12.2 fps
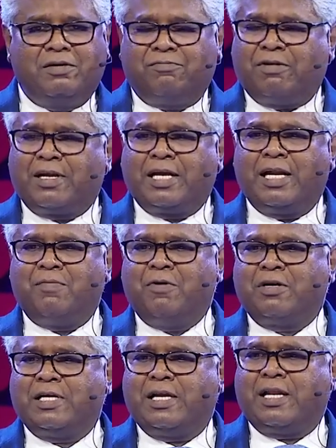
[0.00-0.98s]
Forget
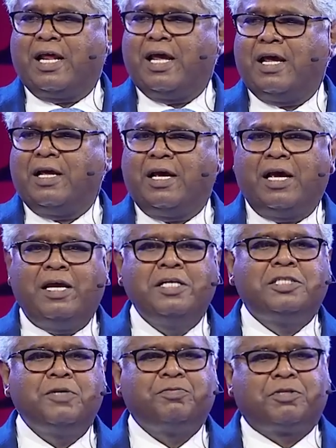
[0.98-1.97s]
about that
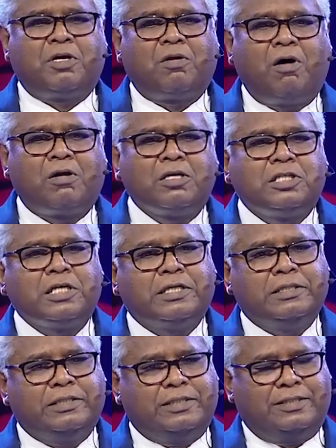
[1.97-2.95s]
Egyptian origin.